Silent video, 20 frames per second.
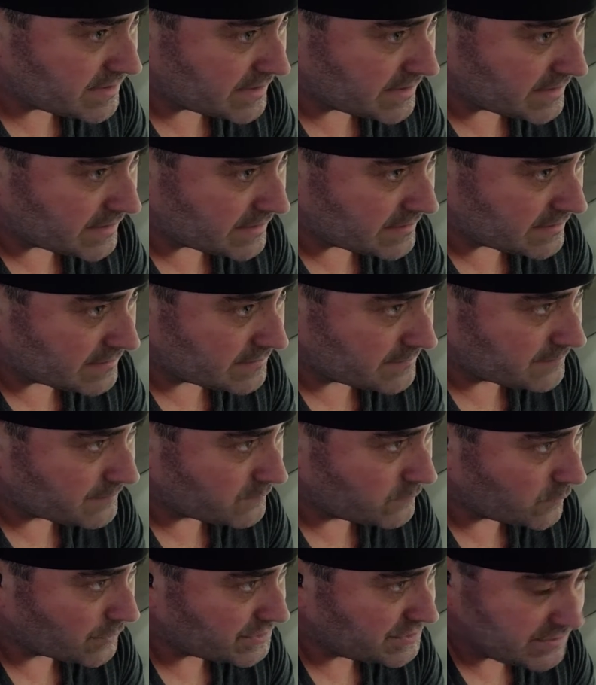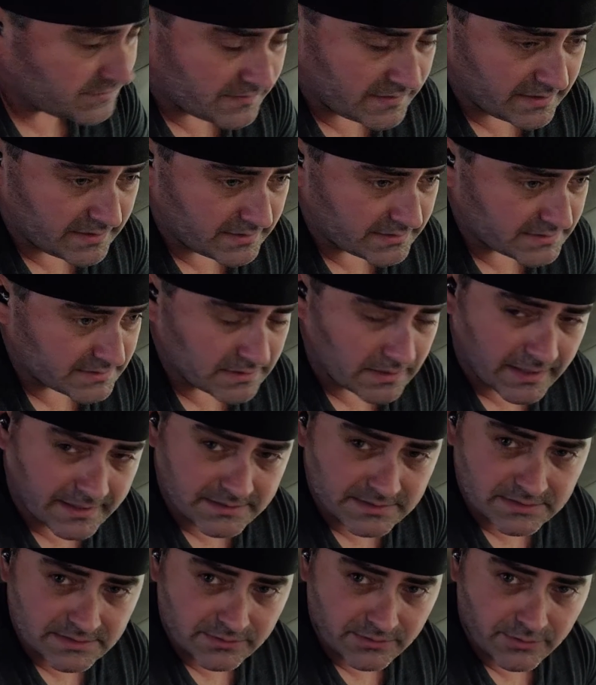you think it's
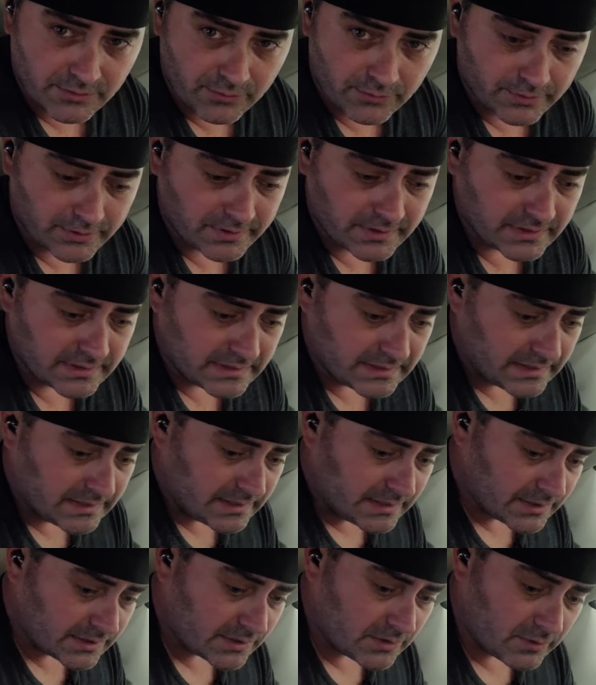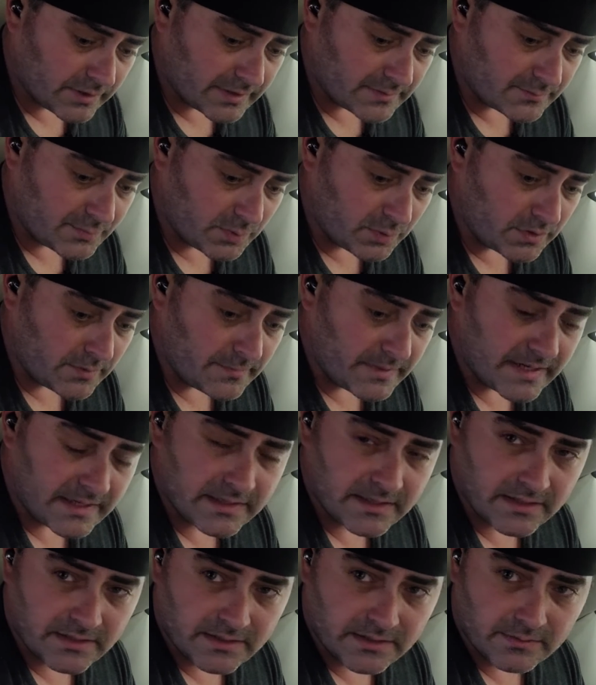nice and cured, go ahead and pull it
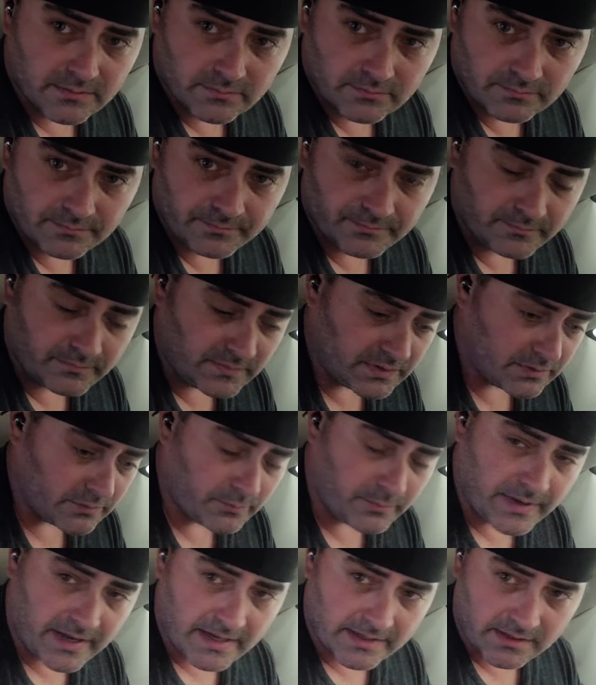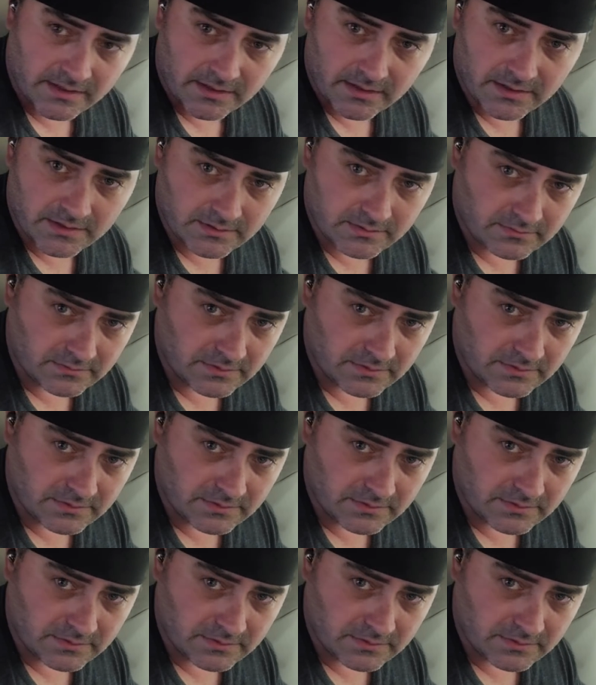back in, bagging it